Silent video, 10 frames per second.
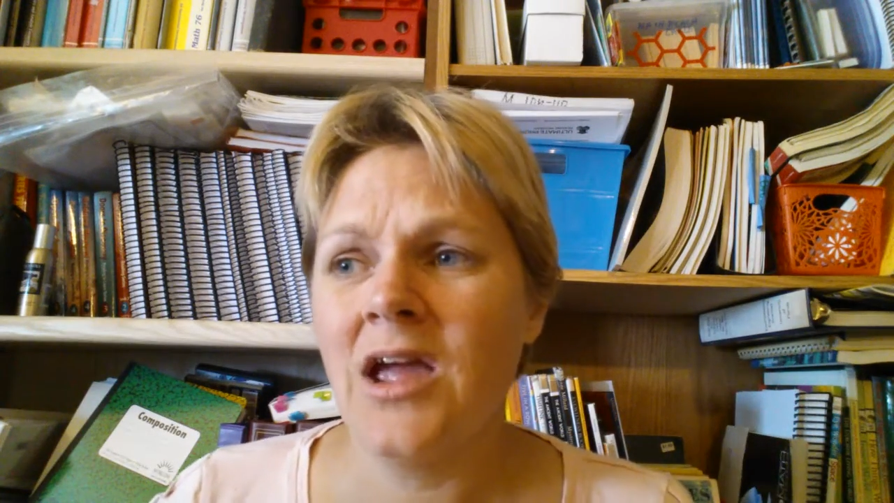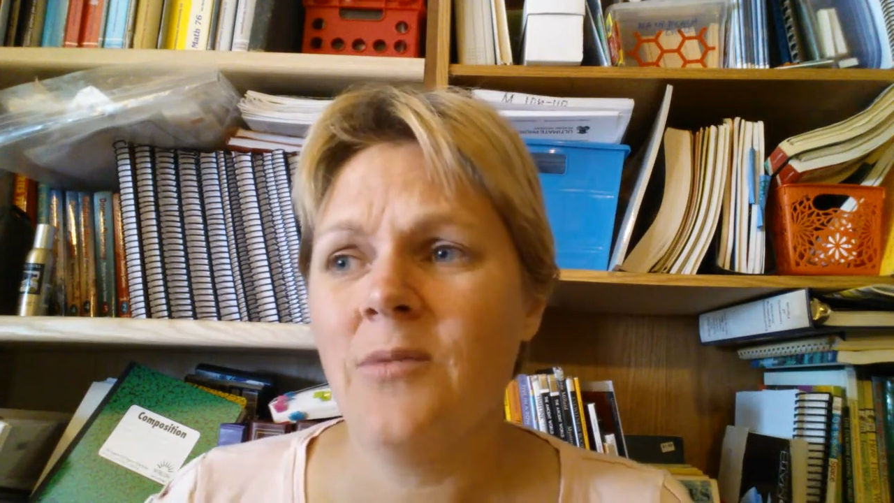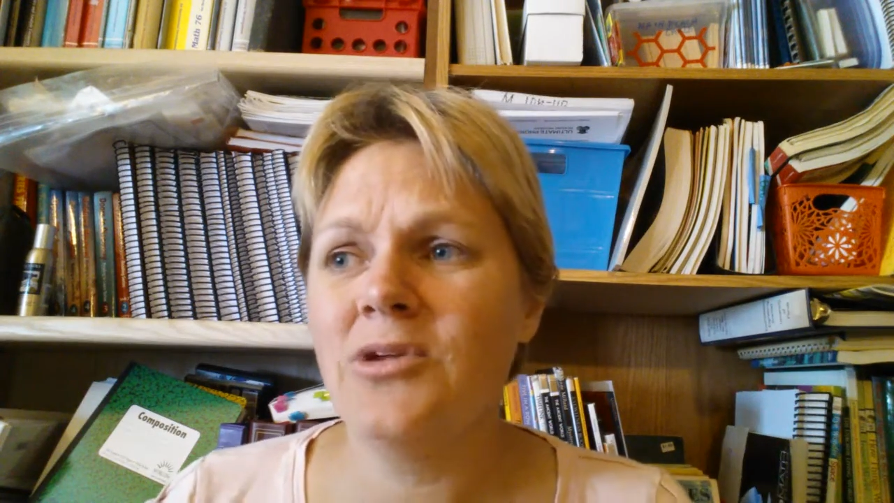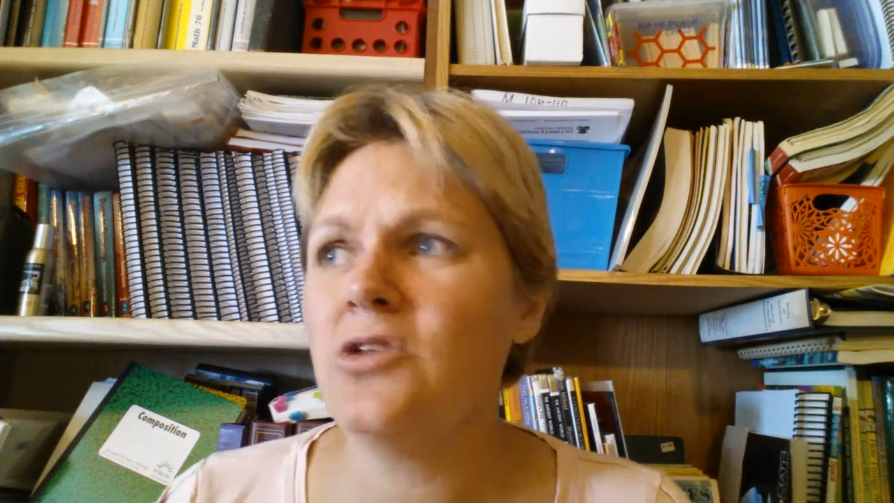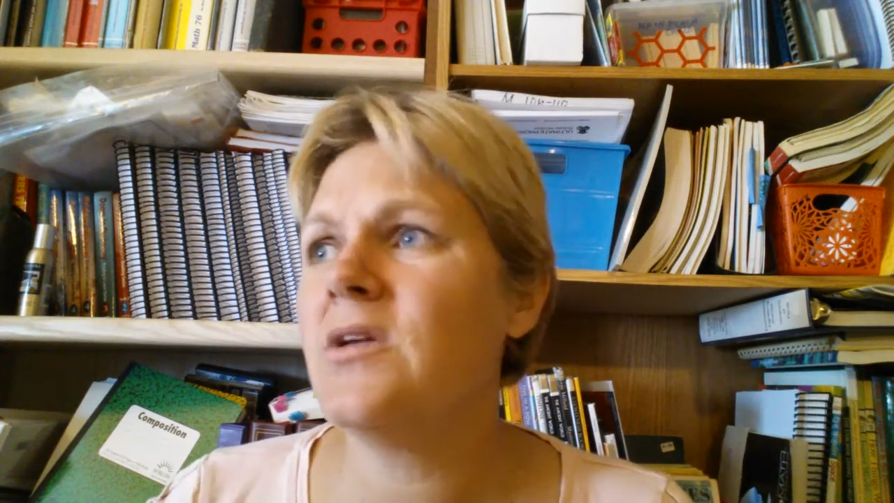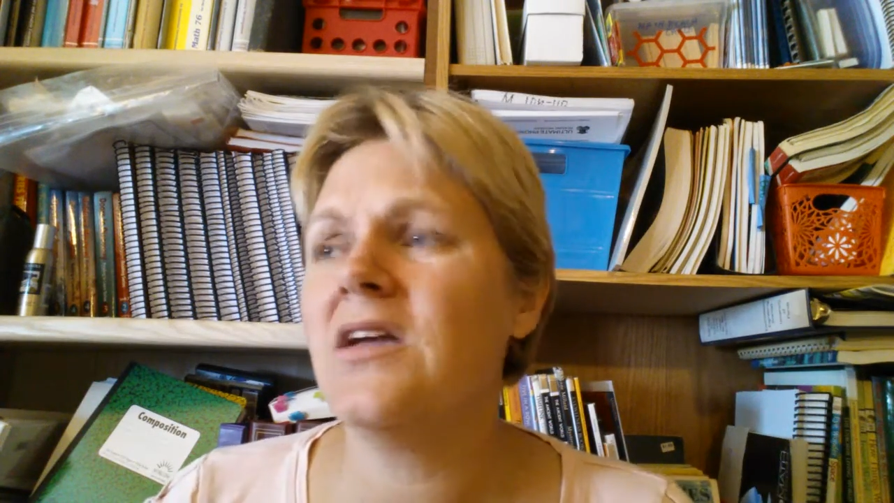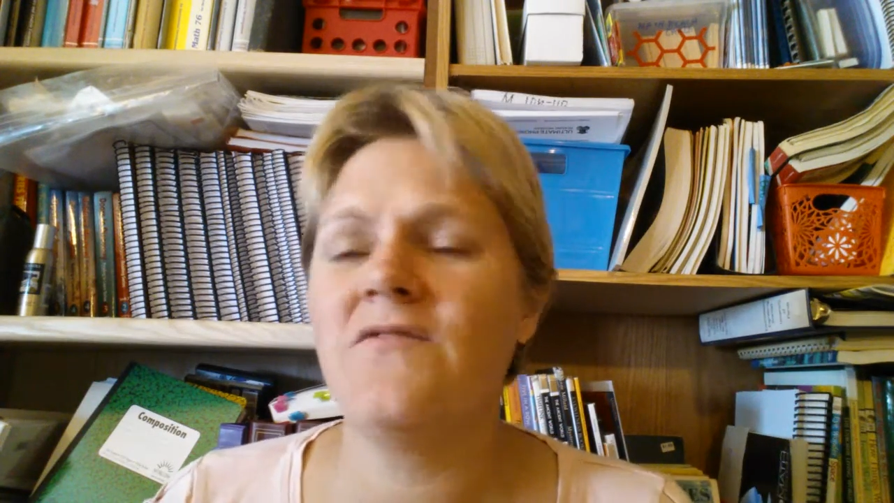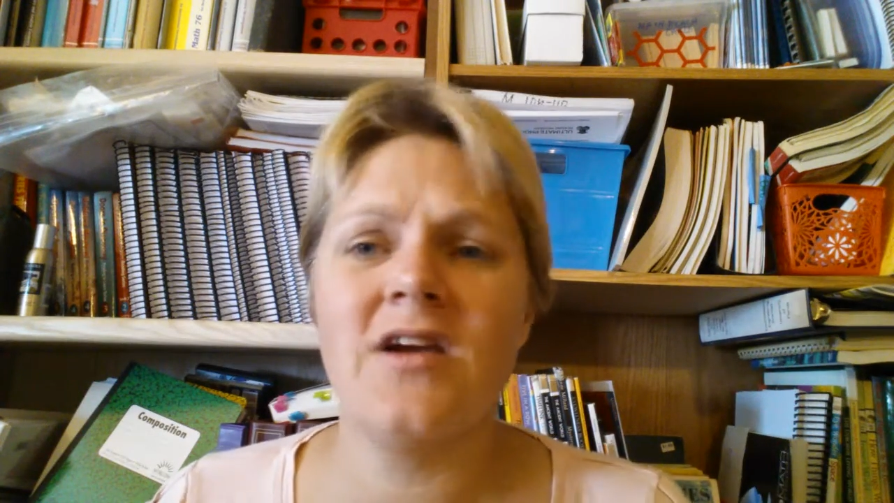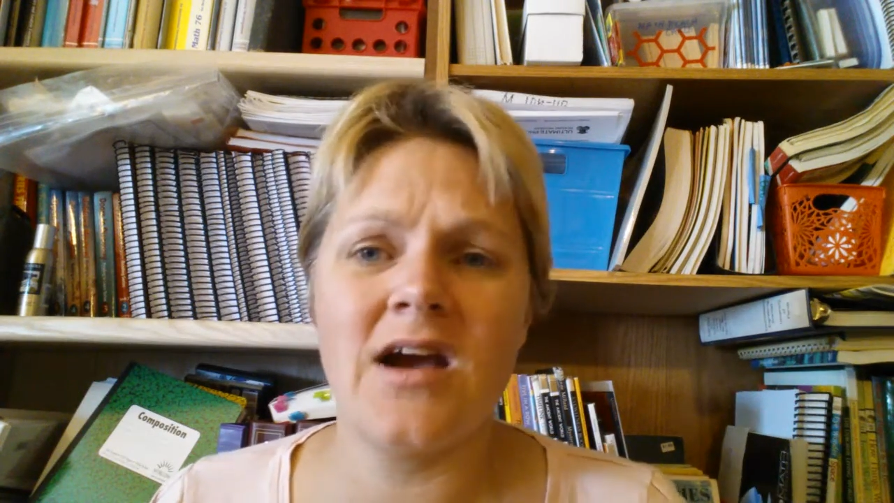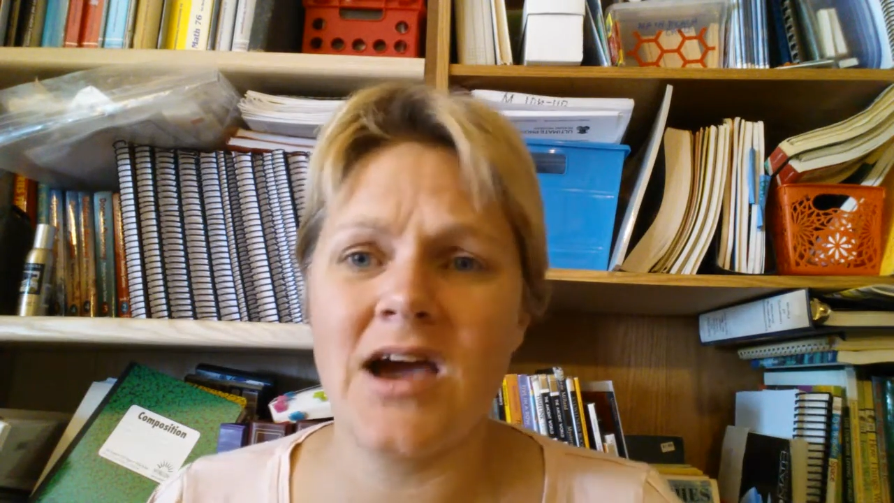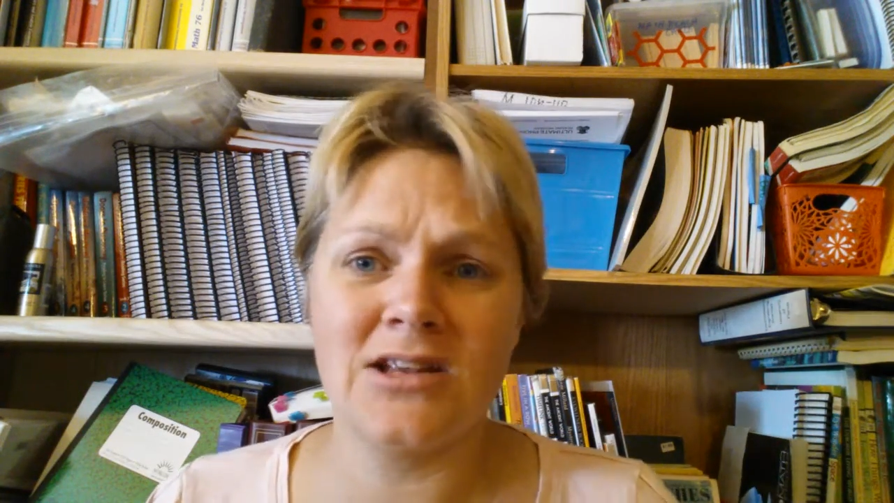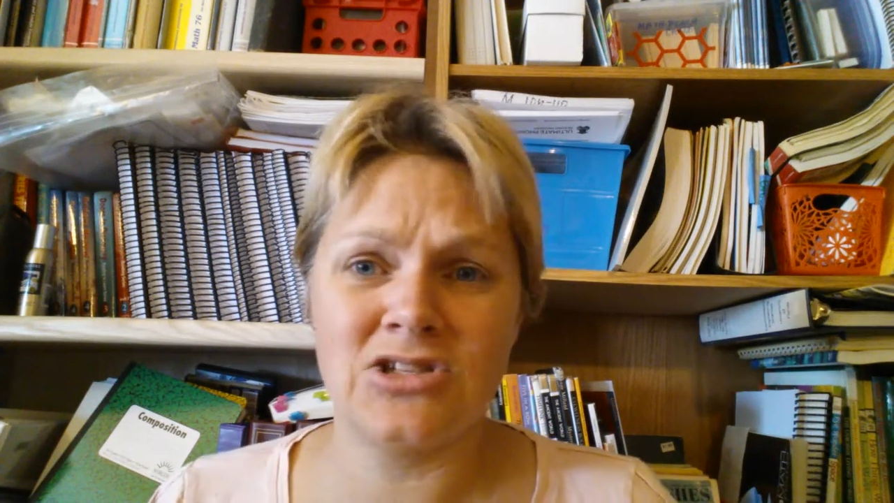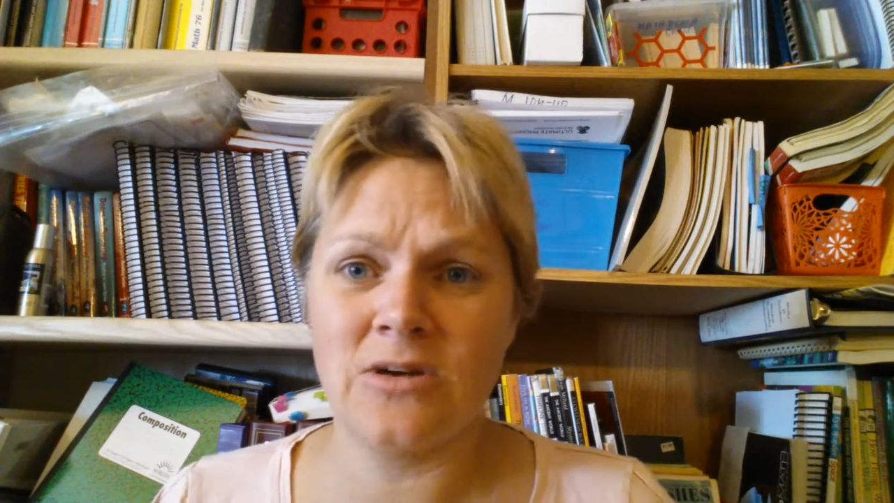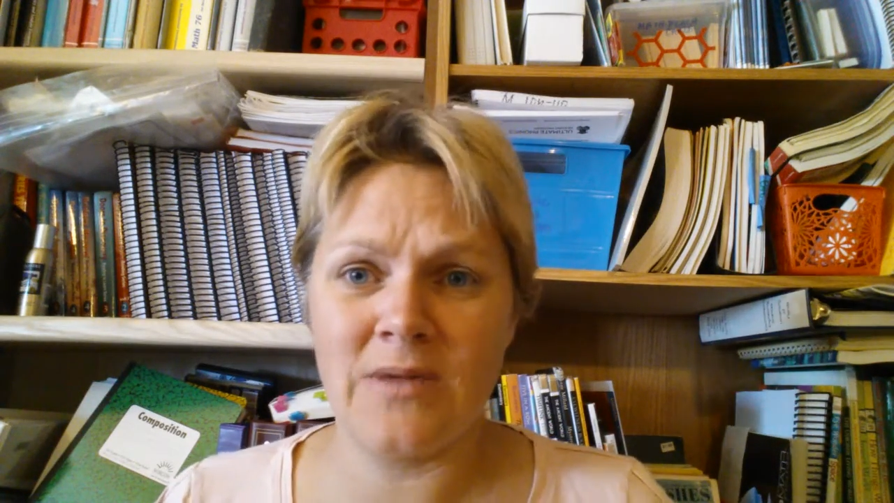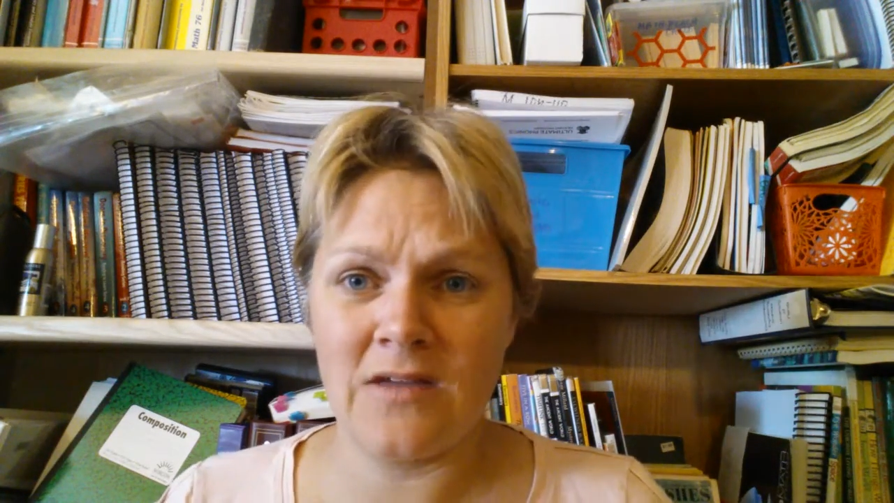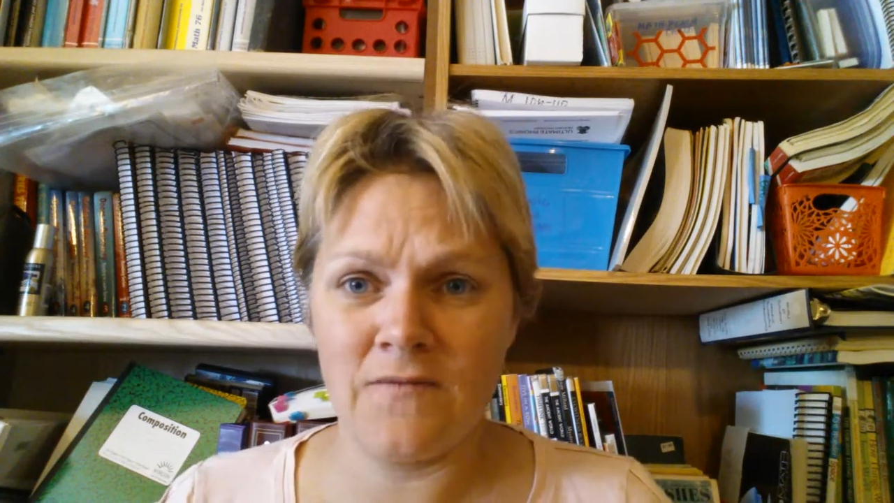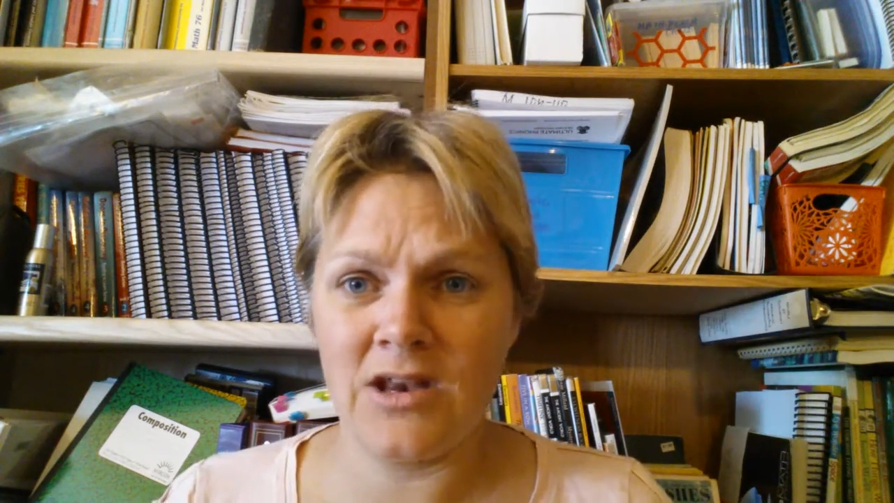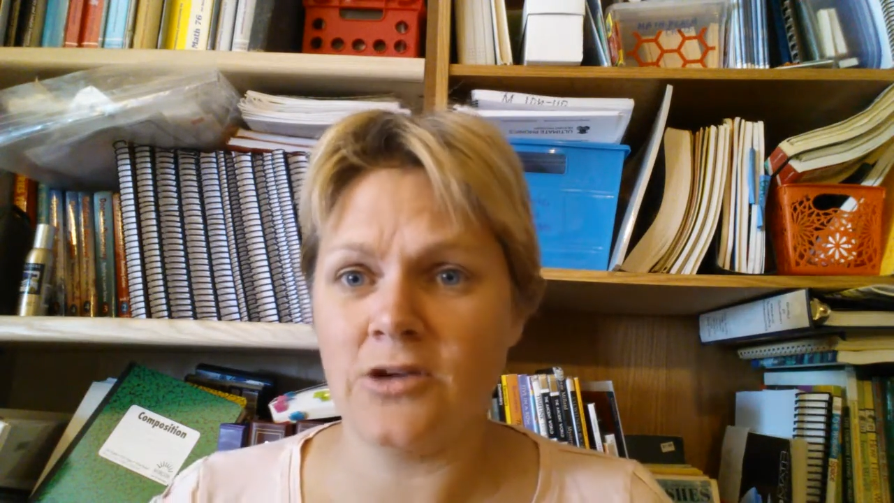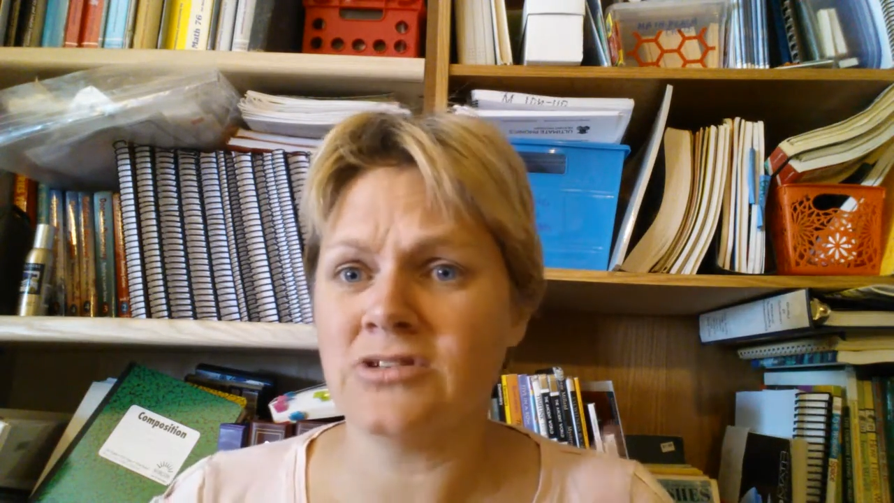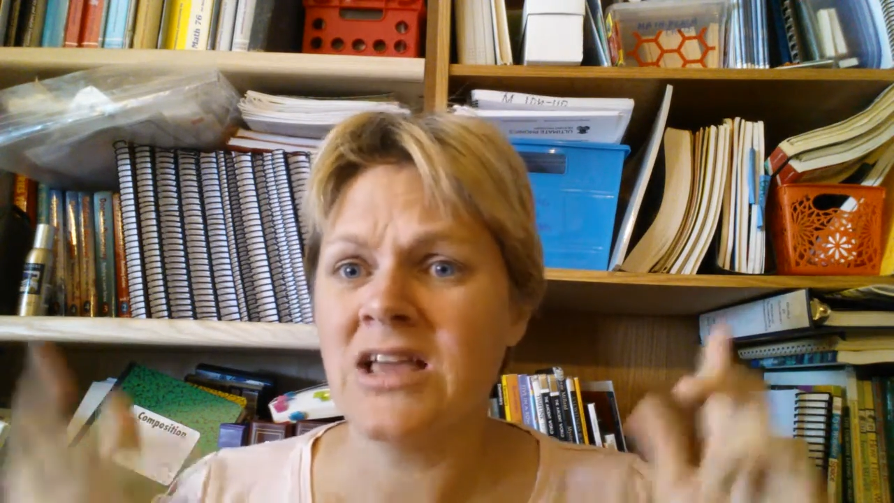but you can't figure out how to start making
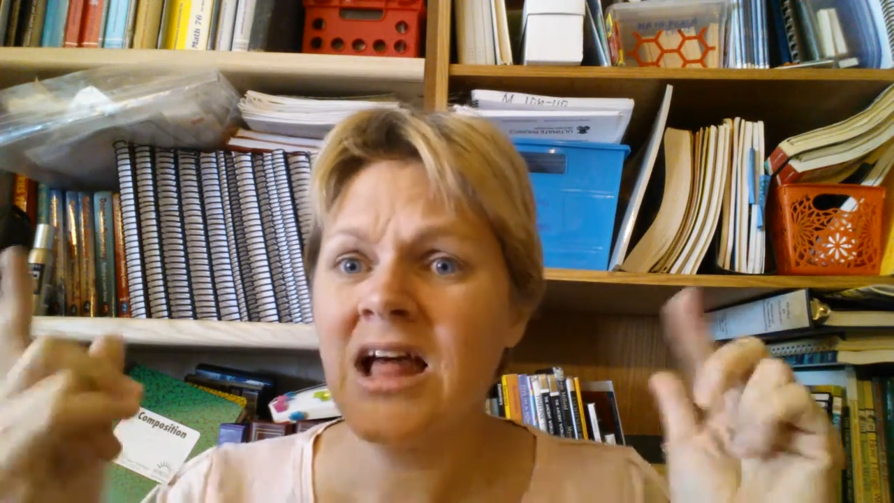videos?